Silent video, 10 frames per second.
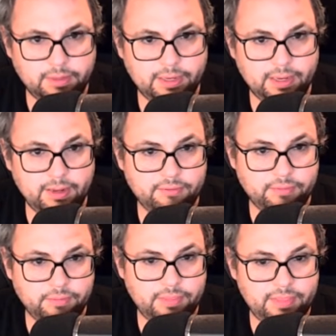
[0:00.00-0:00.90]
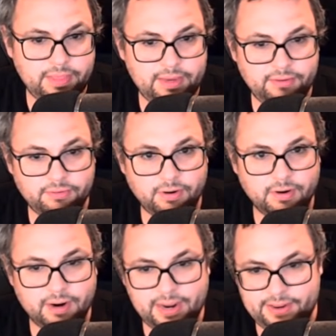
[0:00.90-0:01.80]
Okay, so these
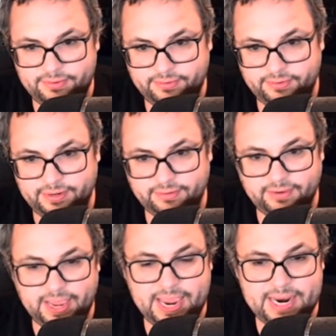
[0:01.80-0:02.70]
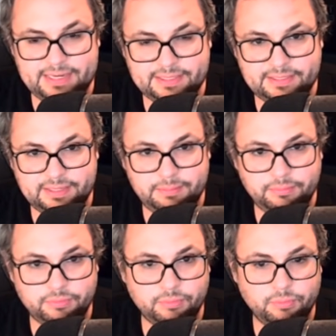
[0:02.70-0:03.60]
are a 6, 8
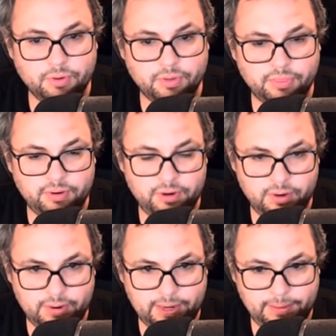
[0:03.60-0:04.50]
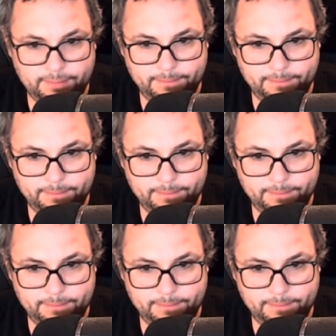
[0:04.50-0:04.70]
seems worth noting.